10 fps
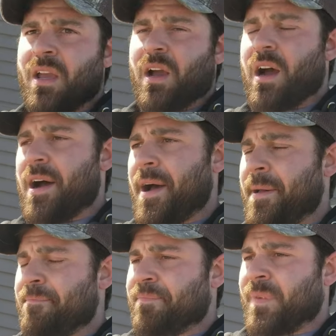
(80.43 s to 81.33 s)

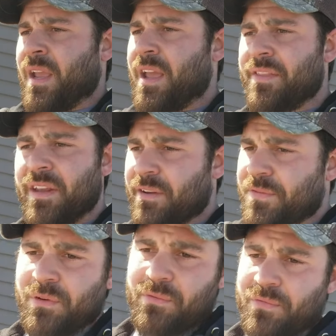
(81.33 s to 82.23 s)
um, and then if
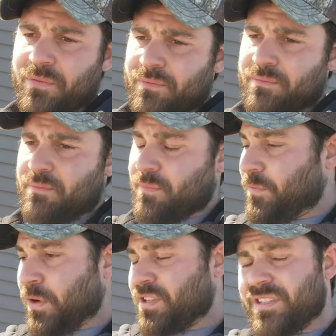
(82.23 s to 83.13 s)
you've
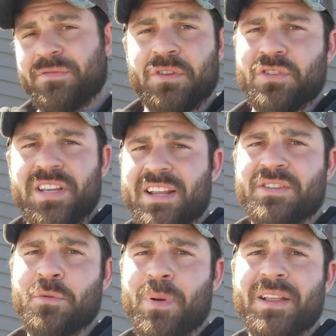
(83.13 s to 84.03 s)
versus if you just had
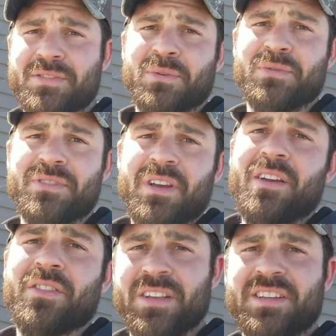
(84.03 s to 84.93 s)
two pencils
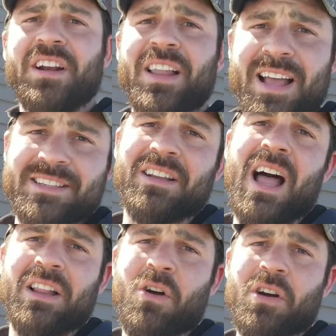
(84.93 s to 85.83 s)
it's going to last a
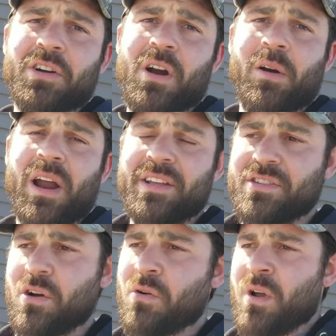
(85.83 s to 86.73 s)
lot longer all right
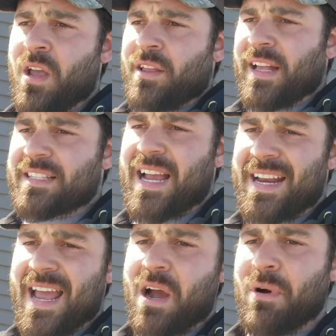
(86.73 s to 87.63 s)
so that's
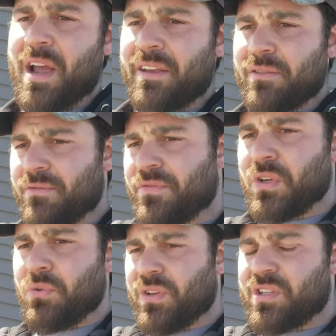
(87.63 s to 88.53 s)
kind of how i
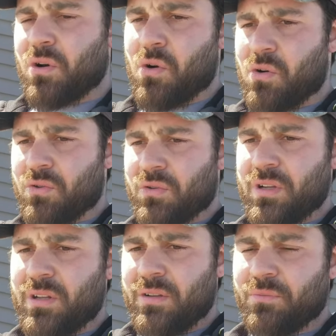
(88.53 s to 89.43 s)
view this whole
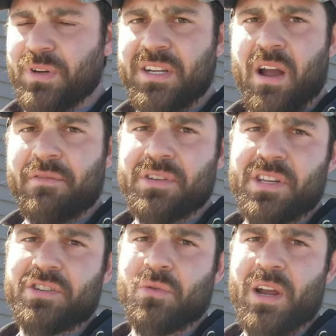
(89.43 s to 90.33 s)
recover
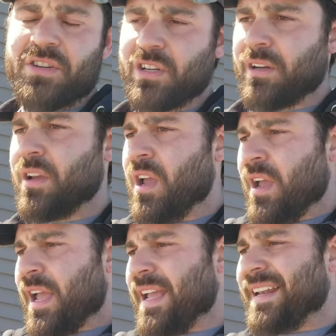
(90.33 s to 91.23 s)
situation
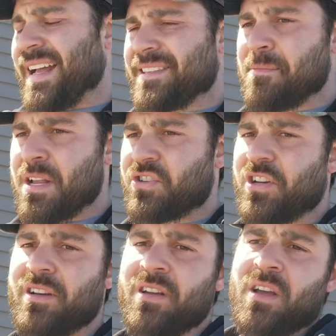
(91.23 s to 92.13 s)
and not to
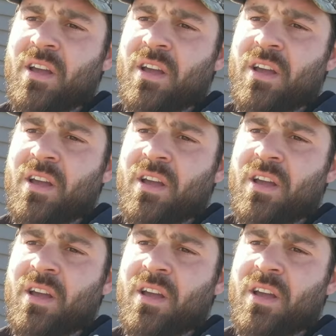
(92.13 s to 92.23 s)
mention,